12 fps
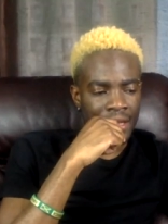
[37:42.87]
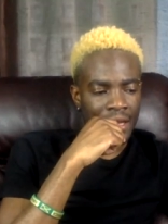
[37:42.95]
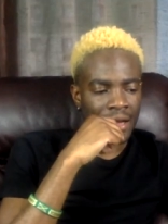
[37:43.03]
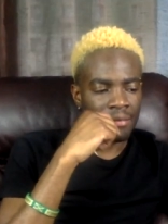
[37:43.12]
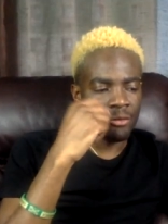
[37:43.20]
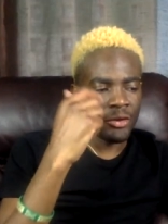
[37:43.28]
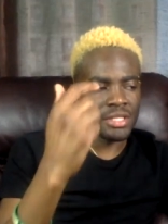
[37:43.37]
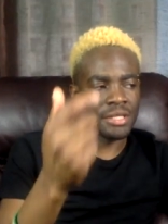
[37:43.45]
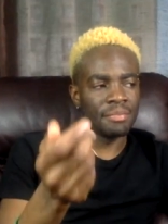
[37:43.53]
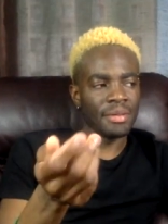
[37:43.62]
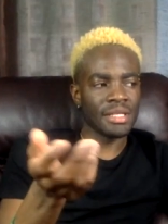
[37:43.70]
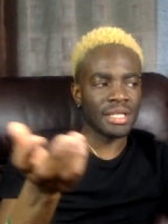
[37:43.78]
And
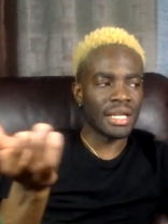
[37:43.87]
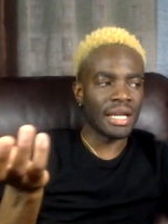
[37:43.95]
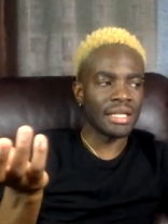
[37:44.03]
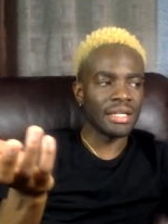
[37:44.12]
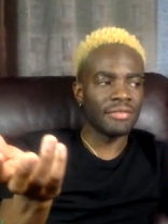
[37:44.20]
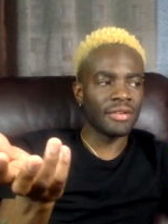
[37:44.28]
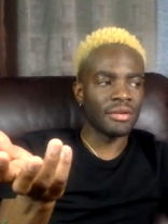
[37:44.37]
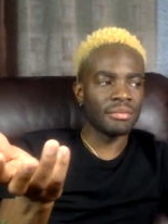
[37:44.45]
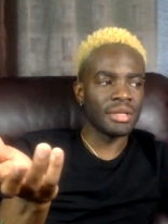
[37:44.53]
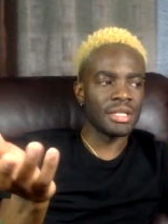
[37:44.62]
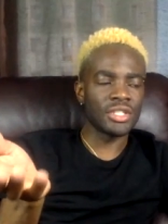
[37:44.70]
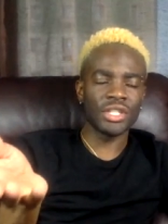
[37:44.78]
recipes, and I
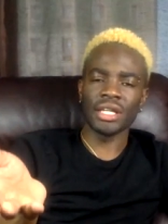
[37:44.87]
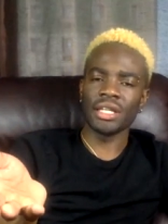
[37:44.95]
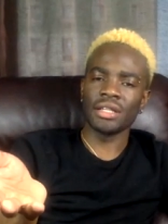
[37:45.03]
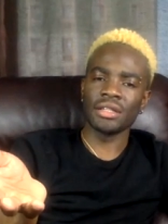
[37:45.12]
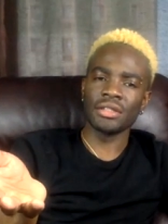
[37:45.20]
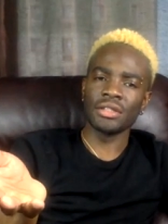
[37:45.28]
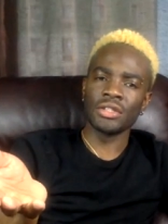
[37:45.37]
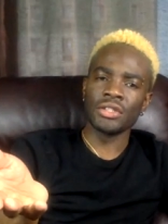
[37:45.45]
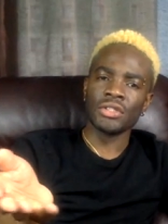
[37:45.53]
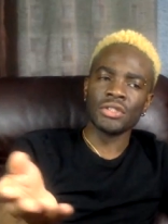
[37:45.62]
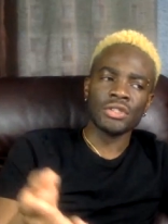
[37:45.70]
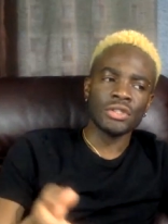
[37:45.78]
developed this channel.
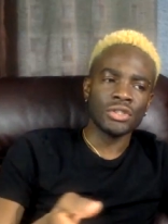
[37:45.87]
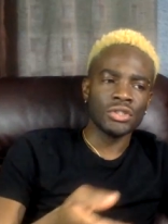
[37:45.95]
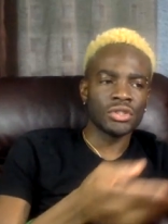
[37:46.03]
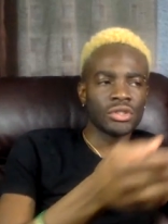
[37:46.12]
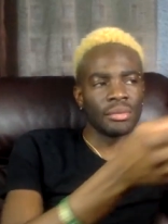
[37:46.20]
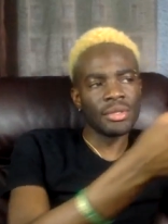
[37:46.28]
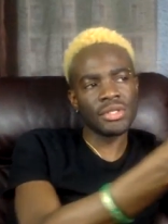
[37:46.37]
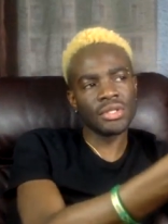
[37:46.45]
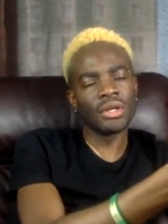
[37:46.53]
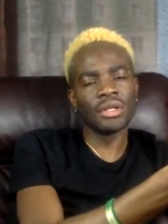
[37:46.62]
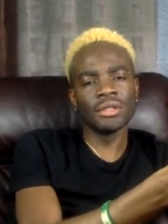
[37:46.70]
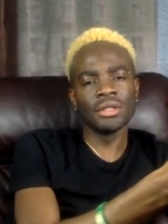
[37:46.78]
So my
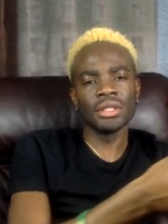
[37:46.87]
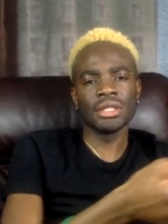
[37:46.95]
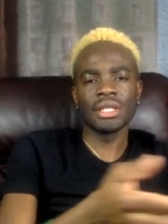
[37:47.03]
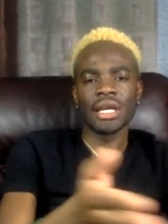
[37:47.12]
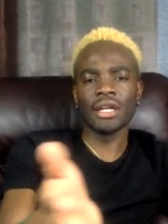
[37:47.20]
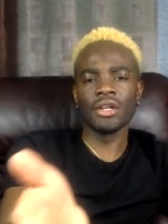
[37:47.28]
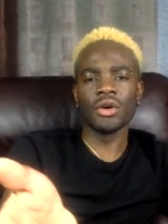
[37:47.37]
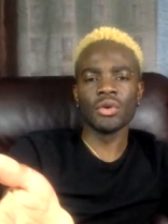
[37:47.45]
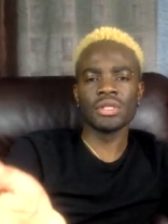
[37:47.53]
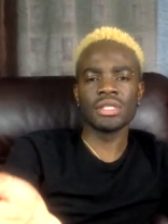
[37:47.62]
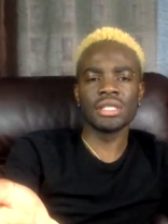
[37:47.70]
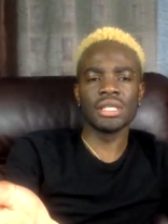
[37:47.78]
son can now
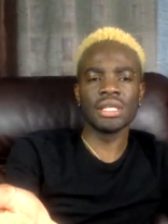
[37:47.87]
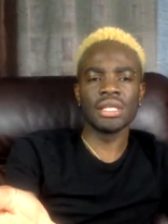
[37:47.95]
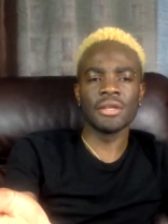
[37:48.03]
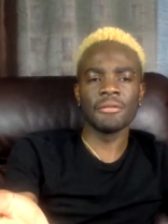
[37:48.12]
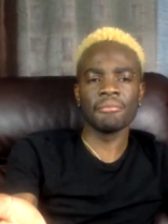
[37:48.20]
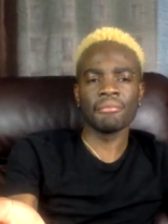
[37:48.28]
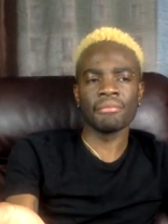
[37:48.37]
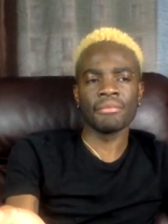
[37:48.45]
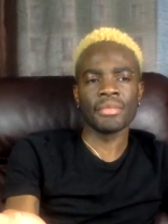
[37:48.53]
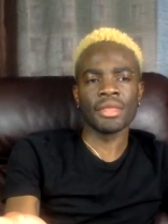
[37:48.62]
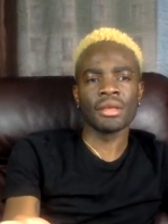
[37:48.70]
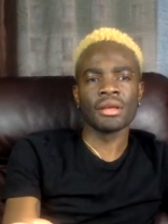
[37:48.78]
see
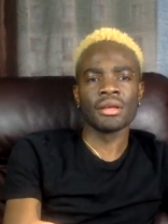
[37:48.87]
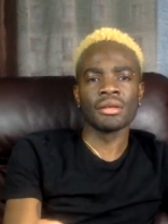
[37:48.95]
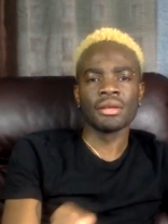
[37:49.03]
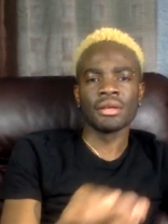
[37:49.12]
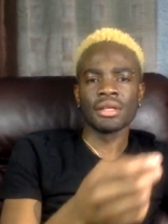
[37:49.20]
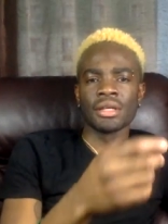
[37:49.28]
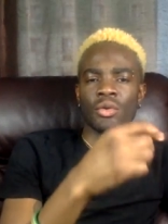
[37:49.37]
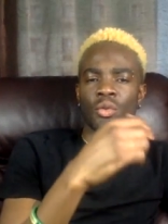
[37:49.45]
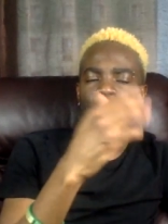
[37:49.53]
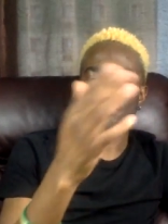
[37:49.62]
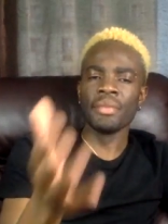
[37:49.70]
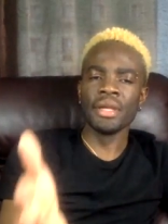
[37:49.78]

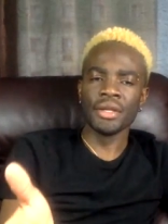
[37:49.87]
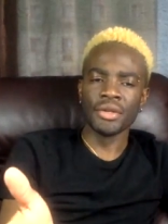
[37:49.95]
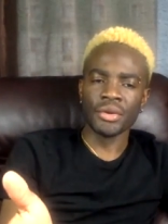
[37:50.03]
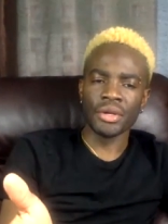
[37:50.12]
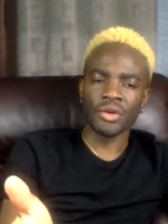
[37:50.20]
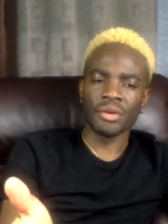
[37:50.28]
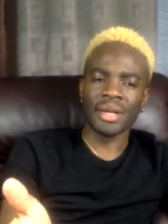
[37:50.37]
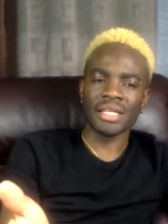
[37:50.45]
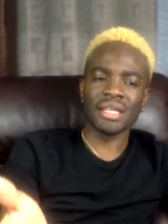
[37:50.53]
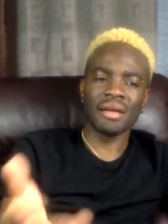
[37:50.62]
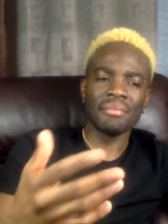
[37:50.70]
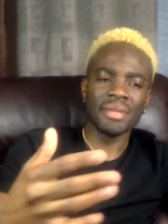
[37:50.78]
what me do. You know me, I
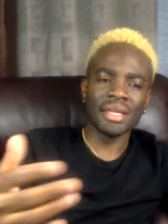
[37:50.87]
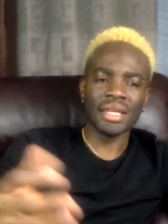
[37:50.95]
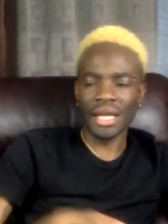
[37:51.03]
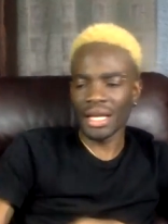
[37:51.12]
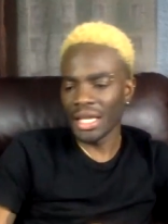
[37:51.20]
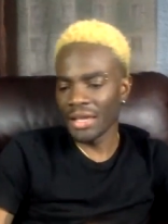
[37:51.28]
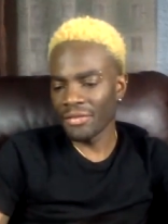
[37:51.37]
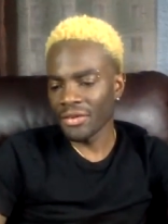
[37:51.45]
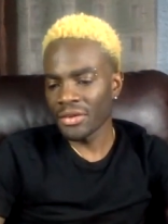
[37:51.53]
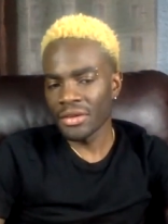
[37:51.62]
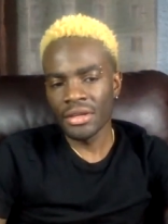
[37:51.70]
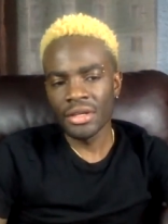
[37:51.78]
say me oh, can't even
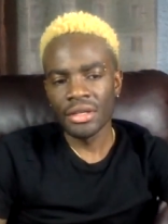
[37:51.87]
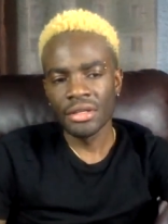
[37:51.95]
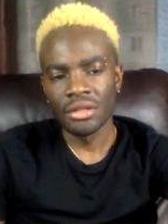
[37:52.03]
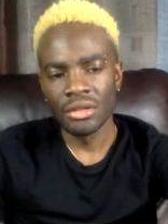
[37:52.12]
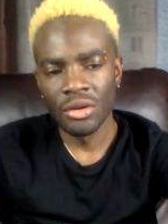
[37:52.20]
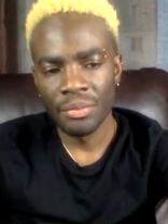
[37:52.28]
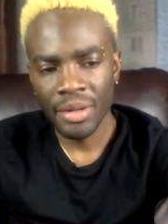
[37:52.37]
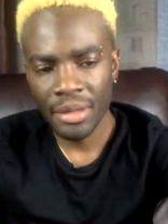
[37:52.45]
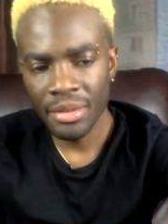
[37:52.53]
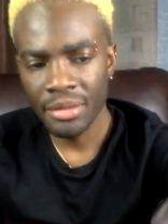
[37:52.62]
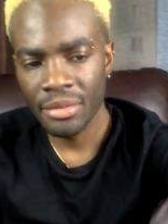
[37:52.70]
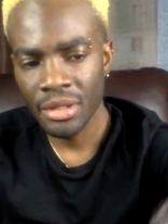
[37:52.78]
no
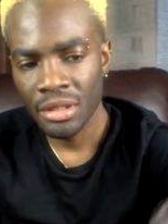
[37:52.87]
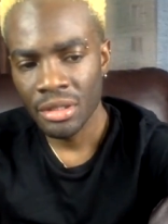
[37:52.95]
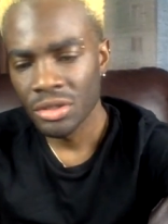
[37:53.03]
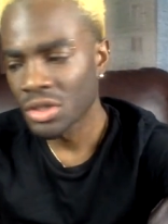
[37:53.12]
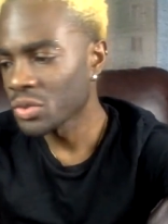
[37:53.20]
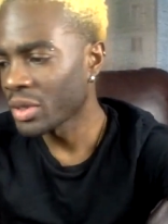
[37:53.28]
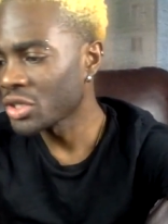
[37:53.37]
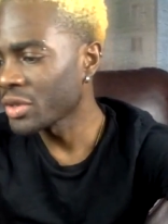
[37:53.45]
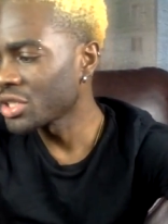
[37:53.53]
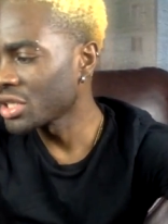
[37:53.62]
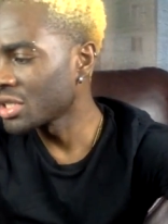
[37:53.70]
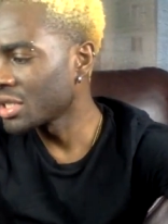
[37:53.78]
problem. Man. Just watch
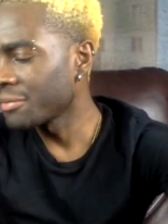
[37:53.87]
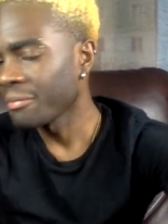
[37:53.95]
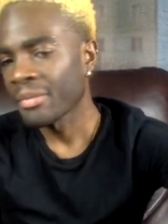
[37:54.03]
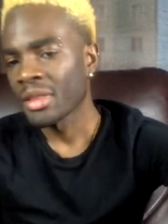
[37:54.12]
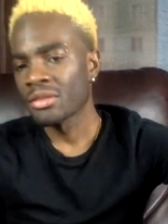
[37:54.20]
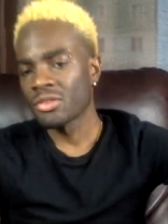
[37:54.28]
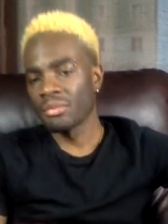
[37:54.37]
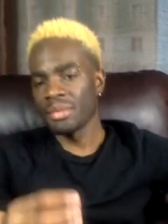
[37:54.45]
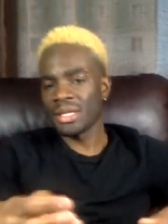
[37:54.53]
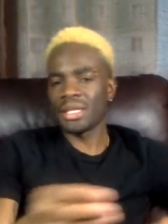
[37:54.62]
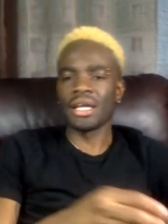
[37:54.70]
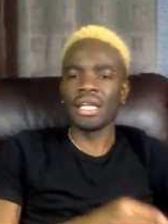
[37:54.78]
Rochester. So
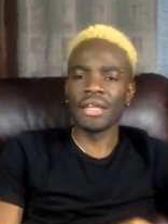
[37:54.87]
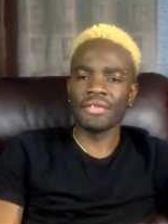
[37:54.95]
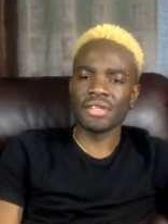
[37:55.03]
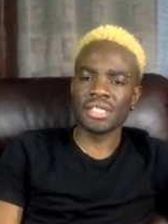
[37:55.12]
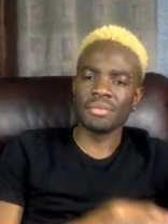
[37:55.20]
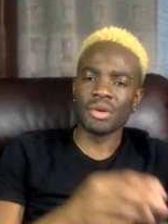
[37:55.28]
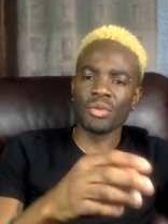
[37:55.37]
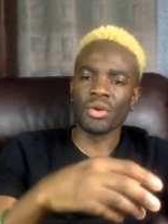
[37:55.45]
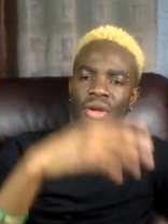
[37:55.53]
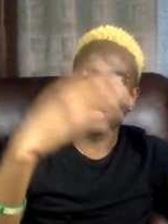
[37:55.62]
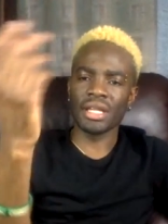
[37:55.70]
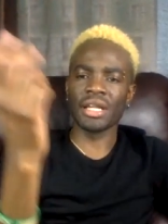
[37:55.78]
me can't even see my
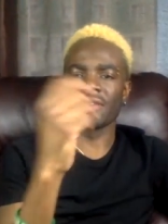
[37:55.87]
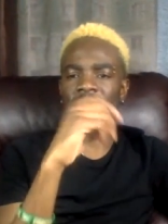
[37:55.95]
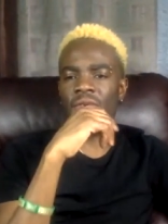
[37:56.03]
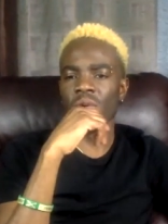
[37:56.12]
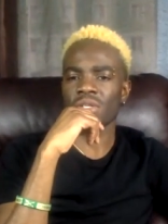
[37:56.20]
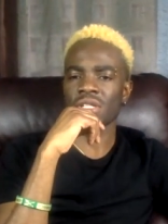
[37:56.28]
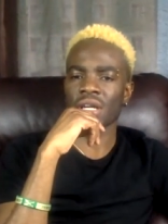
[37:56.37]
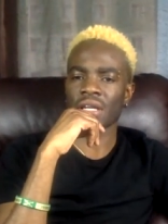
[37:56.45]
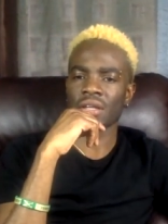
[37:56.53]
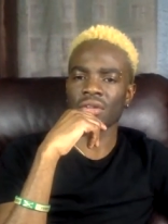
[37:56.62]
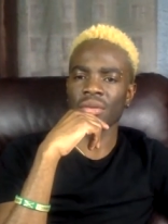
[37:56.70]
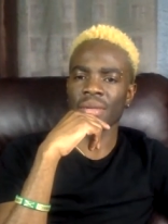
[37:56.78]
work in the future.
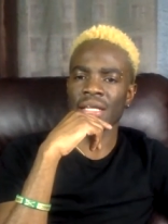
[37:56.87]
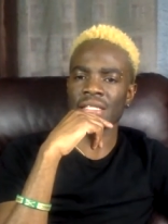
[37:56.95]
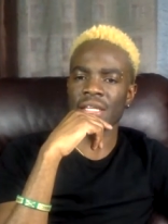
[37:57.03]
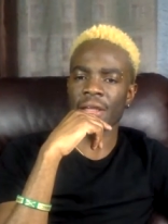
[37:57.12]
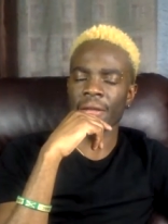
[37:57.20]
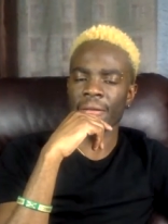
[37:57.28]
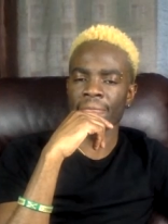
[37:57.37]
You know me, I say.